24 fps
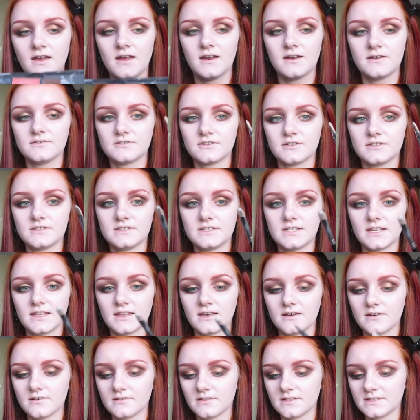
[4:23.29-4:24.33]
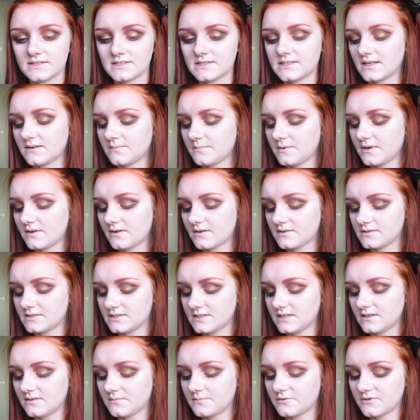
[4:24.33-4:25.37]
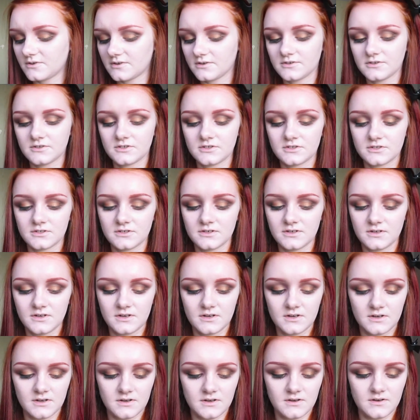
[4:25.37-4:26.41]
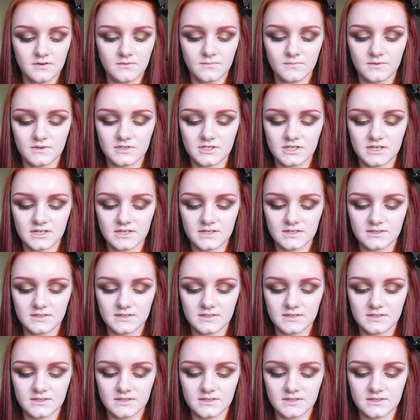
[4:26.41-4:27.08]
I'm just going to take that on this Sigma concealer brush, which